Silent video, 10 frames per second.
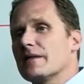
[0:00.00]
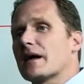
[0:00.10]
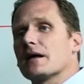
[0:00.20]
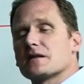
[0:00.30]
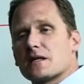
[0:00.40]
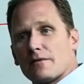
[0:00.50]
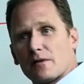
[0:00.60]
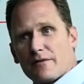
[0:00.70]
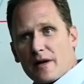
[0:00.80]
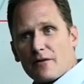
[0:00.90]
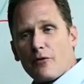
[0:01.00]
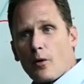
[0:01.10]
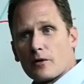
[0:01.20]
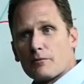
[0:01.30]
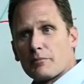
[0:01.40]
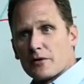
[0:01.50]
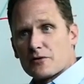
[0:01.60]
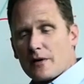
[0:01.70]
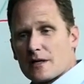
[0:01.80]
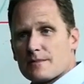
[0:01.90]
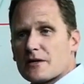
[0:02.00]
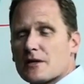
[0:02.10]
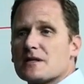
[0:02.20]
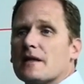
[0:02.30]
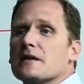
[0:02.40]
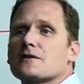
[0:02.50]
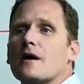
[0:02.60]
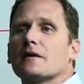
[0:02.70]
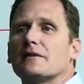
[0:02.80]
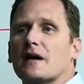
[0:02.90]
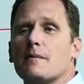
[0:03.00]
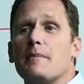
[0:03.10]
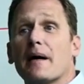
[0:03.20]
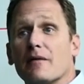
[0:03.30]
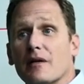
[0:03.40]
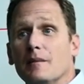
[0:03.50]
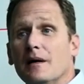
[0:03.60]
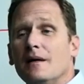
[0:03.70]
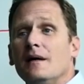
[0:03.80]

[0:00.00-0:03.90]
and they got several of their Ford-produced transmissions, and they started to compare them.